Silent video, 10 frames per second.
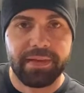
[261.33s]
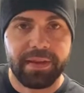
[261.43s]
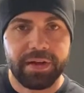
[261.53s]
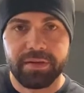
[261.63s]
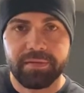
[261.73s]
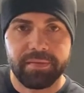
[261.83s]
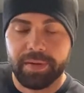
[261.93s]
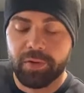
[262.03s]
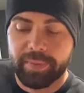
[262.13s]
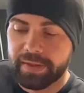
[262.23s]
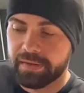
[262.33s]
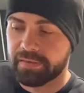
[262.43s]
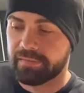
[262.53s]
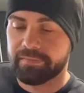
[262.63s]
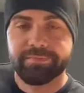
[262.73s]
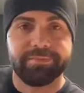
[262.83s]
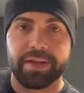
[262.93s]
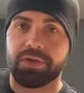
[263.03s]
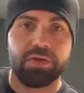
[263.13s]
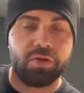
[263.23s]
it there, in my opinion,
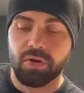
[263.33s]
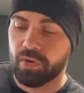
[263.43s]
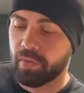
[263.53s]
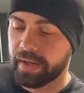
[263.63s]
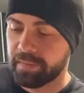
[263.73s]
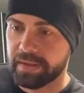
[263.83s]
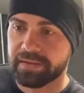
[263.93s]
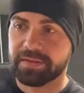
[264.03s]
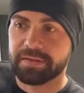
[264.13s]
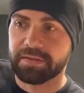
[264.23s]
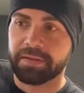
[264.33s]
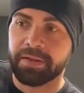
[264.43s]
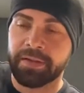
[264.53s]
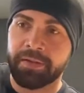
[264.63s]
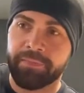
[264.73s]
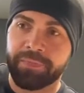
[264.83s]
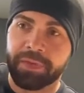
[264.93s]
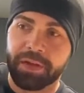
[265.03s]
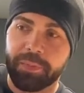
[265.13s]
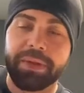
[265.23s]
and you go away because there's a,
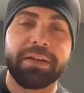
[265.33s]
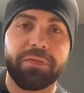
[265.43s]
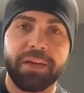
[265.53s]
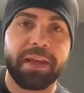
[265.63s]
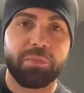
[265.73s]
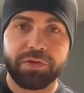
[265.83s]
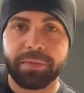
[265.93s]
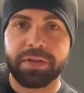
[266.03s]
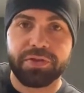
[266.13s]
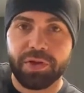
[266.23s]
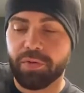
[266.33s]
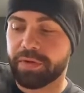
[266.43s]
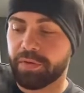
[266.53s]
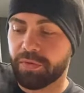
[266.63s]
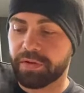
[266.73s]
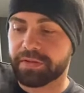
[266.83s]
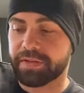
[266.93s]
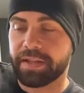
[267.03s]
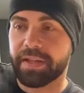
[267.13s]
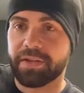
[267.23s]
a big flame, which I'm gonna show you when it works
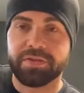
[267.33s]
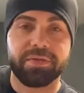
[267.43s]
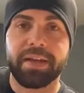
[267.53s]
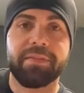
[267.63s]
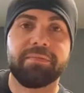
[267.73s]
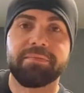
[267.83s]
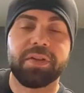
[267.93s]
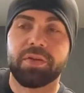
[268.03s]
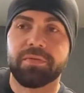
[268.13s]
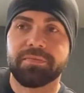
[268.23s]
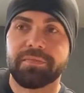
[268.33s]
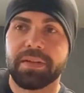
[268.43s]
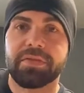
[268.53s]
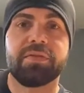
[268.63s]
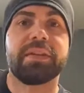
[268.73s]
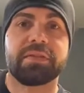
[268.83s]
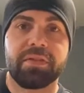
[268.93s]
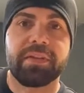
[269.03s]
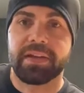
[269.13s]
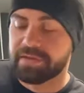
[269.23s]
in there. So, you know, there's a risk
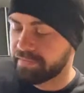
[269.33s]
of catching